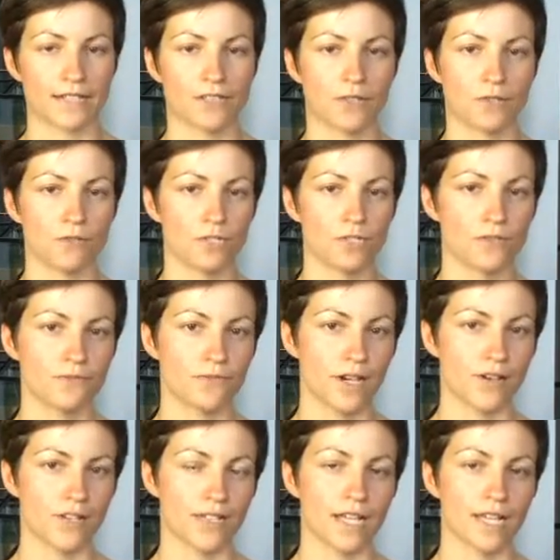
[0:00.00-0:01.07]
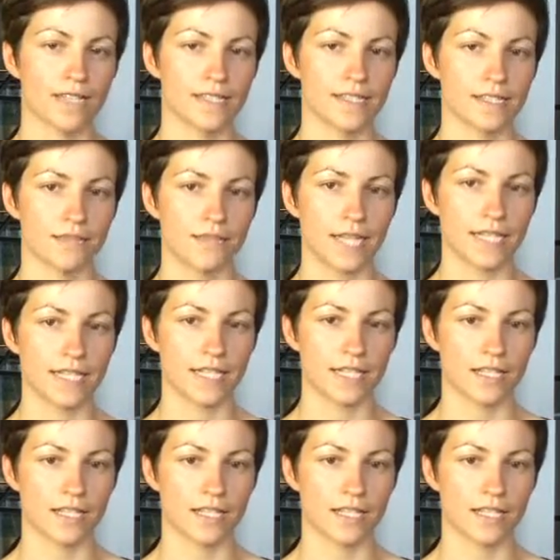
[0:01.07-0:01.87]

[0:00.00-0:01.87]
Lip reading: So it was a very nice event.